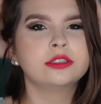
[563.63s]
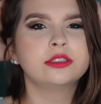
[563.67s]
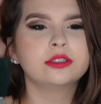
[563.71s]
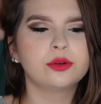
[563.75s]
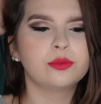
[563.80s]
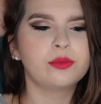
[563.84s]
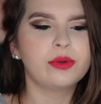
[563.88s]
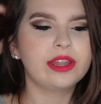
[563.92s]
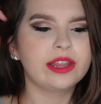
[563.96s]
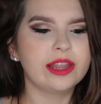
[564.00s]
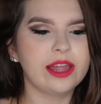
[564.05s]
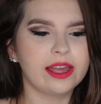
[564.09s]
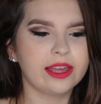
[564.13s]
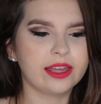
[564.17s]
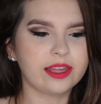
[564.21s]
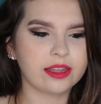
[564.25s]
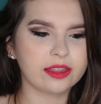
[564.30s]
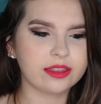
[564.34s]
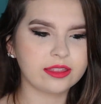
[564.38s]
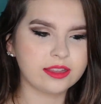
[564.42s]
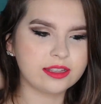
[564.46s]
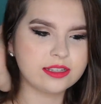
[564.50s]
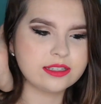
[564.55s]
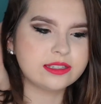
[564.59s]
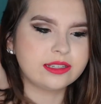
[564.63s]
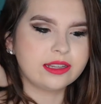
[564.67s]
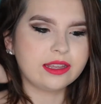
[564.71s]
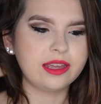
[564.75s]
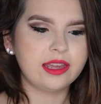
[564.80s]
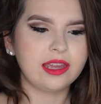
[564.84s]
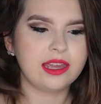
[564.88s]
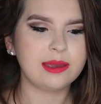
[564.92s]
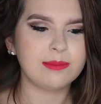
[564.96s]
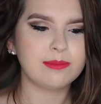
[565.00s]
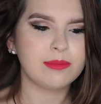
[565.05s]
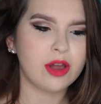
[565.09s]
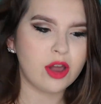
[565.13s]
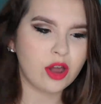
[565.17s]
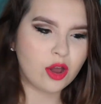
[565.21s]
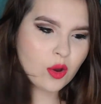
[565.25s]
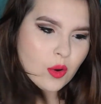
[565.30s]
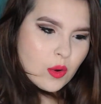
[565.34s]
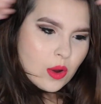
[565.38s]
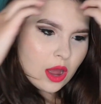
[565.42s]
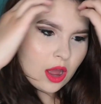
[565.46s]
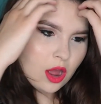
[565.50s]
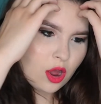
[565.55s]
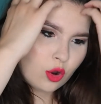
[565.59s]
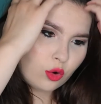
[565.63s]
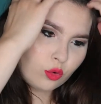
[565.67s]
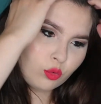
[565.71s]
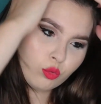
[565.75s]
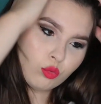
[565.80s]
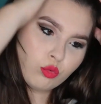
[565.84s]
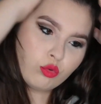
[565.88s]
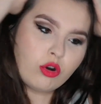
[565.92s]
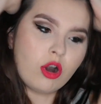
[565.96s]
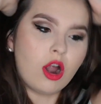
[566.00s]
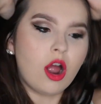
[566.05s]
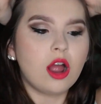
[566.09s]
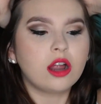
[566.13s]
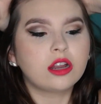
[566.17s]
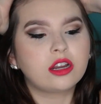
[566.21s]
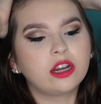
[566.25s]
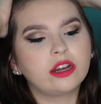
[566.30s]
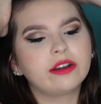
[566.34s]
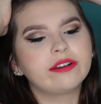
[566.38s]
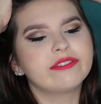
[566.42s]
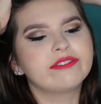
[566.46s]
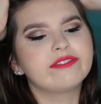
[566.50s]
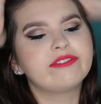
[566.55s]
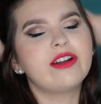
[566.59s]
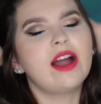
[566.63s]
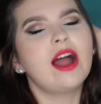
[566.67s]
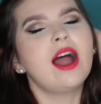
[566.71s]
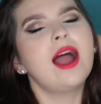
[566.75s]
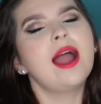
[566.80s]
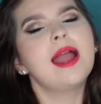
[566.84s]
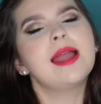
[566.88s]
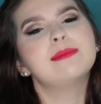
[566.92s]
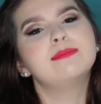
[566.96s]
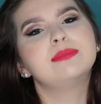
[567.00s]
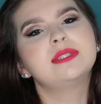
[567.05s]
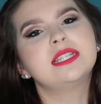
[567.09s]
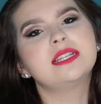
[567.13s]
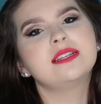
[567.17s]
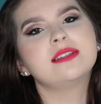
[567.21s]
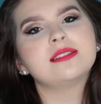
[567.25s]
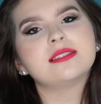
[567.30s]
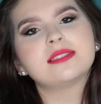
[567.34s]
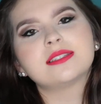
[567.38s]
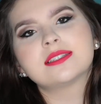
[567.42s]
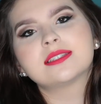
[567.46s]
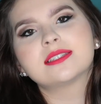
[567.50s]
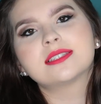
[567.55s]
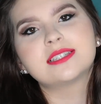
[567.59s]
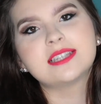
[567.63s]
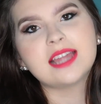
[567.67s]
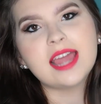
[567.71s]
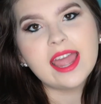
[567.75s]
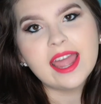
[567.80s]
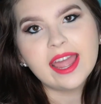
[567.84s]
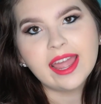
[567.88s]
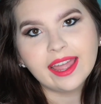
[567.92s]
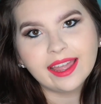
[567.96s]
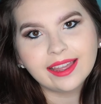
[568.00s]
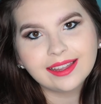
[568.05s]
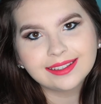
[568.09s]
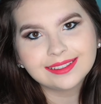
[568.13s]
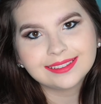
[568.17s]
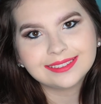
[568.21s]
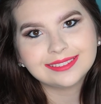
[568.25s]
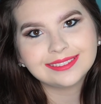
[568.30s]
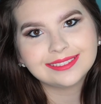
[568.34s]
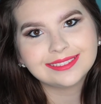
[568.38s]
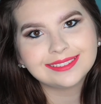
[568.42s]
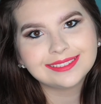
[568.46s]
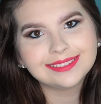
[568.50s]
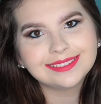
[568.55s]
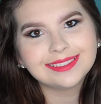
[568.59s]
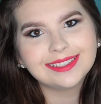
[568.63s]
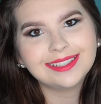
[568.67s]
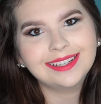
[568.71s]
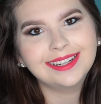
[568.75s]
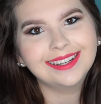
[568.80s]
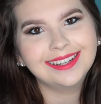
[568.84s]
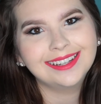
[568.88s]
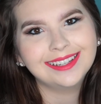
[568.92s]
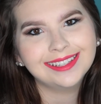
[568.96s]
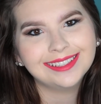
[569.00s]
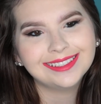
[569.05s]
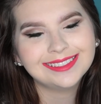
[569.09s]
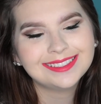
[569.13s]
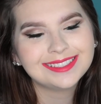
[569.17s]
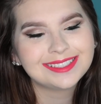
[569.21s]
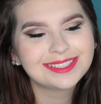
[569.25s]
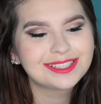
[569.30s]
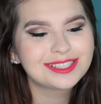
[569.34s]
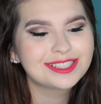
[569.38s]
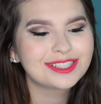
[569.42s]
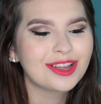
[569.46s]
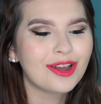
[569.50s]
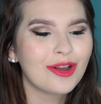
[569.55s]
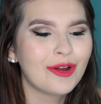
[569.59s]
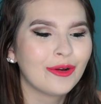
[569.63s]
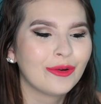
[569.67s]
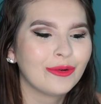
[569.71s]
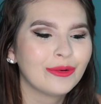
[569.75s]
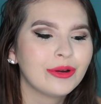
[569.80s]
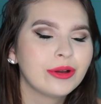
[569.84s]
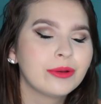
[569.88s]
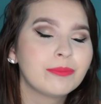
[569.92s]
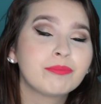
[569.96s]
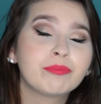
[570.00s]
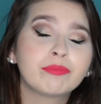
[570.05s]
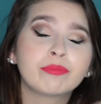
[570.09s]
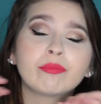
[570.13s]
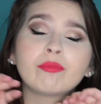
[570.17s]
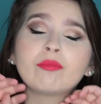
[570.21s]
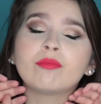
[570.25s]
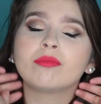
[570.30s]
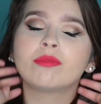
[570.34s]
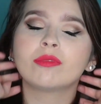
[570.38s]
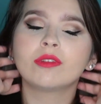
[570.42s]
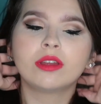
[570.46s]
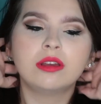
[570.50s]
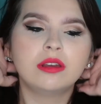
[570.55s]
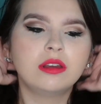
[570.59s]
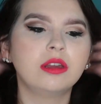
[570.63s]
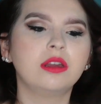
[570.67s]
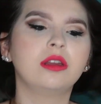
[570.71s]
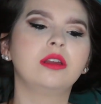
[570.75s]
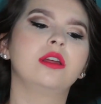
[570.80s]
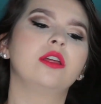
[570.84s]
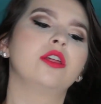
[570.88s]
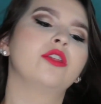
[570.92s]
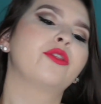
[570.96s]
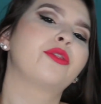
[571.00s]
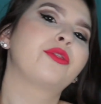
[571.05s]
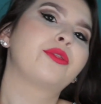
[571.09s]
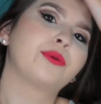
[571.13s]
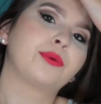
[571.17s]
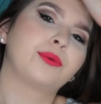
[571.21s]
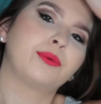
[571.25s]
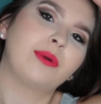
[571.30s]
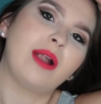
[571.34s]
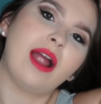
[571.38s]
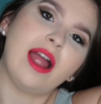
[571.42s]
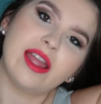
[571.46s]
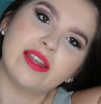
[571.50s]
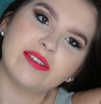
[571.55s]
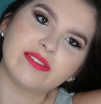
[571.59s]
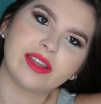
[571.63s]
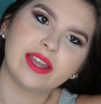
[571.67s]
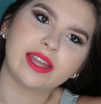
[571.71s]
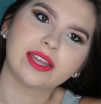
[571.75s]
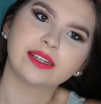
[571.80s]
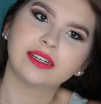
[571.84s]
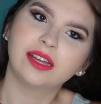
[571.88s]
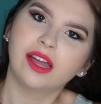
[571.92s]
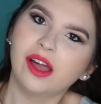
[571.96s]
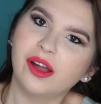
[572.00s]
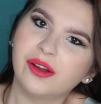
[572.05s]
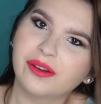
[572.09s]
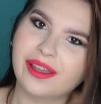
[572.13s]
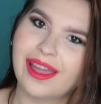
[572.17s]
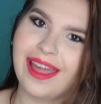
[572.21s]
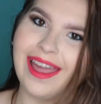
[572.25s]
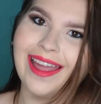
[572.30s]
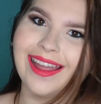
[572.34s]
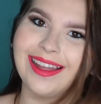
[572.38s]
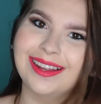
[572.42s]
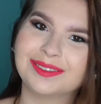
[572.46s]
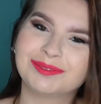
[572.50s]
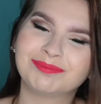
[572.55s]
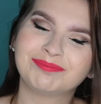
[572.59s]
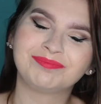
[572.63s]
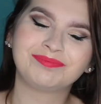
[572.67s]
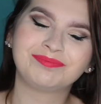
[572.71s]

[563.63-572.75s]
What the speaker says: We like this emo rocker vibe to stay. So thriving. Okay.